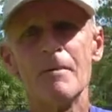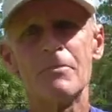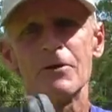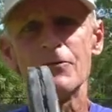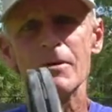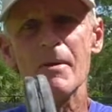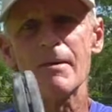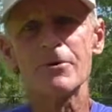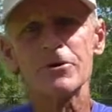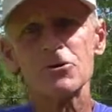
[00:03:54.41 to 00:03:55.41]
But
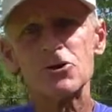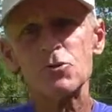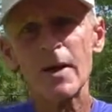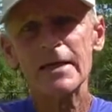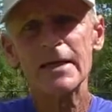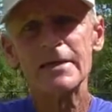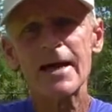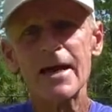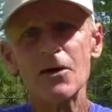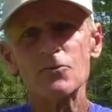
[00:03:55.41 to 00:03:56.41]
remember, you're swinging
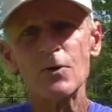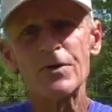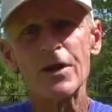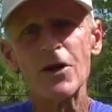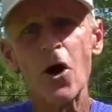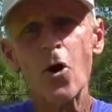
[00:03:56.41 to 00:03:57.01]
down with an